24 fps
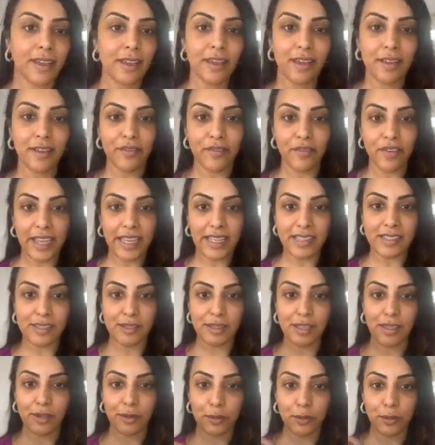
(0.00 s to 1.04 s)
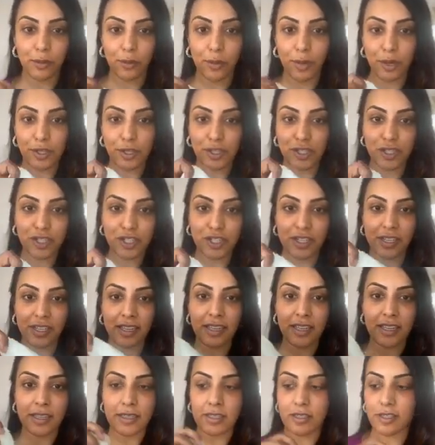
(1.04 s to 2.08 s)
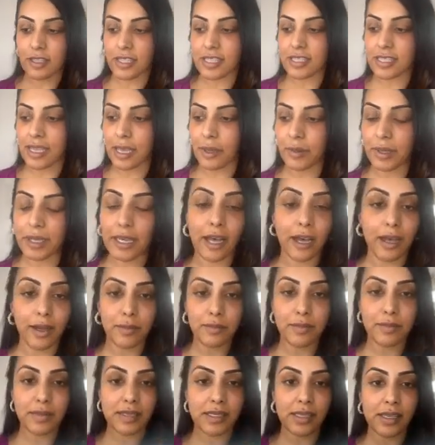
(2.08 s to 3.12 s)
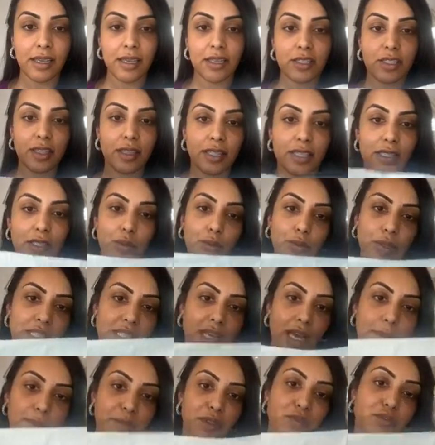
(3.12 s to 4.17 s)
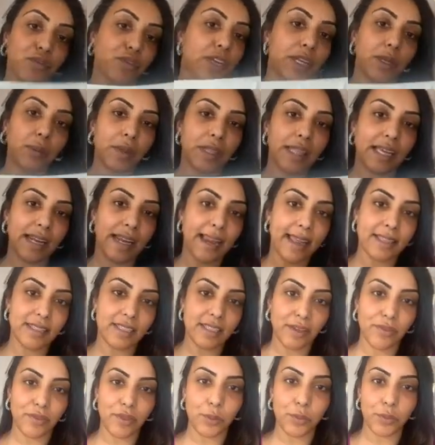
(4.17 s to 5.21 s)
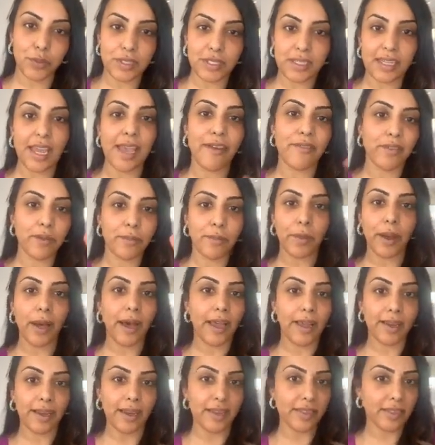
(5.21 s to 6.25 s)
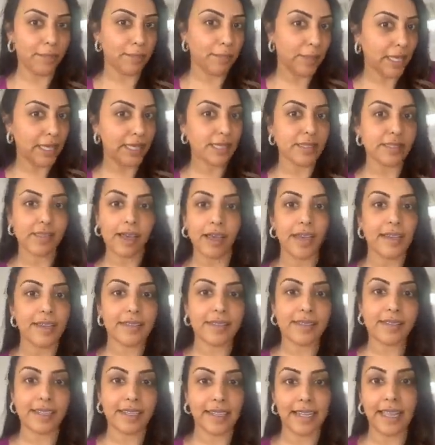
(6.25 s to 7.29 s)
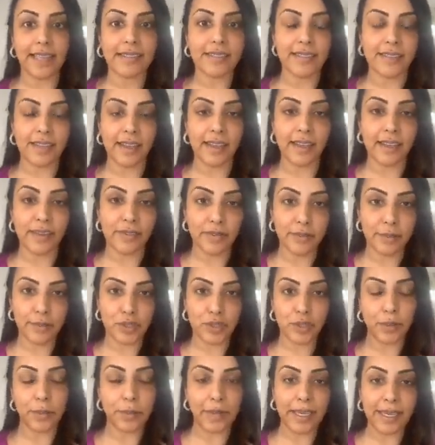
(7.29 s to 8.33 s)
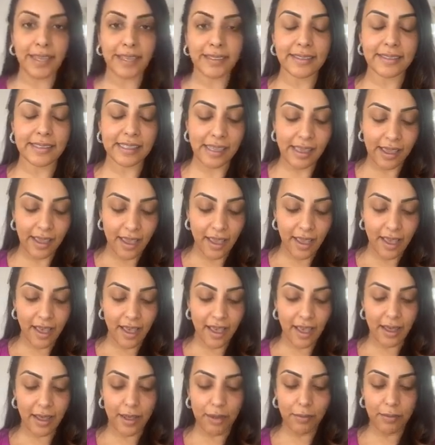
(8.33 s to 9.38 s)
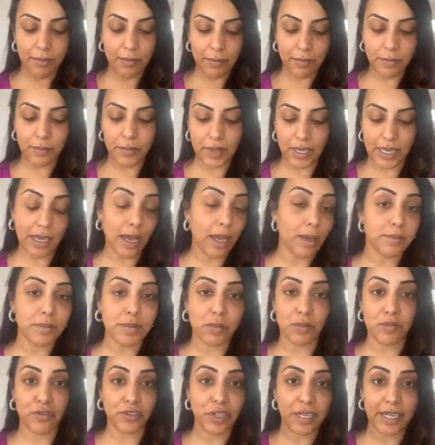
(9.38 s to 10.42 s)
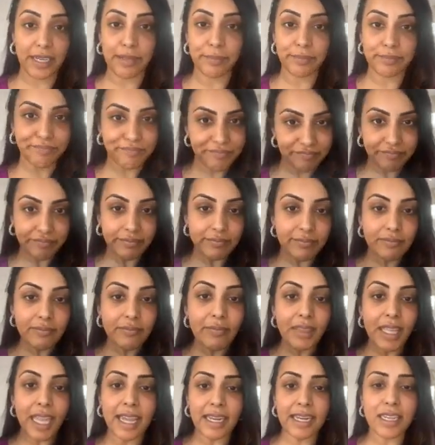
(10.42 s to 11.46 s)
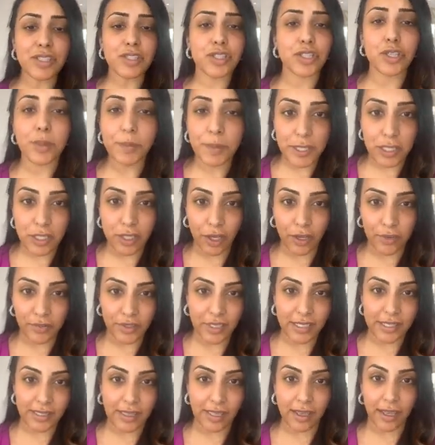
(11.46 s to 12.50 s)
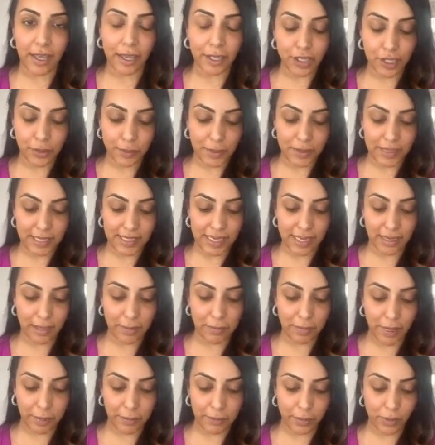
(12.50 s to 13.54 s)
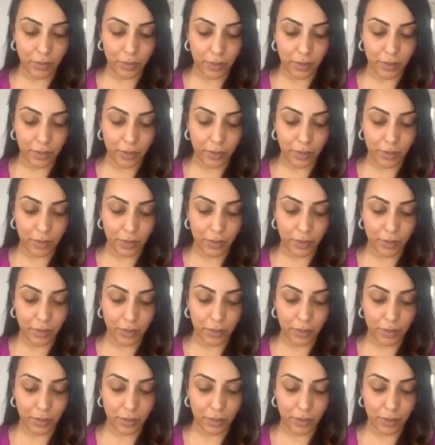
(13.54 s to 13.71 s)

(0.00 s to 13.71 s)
face wash. So this is how it comes. So this always comes free with the cleanser. If you was to ever buy like the big sized cleanser from Tropics, it comes free. And it's super soft. It's 100% bamboo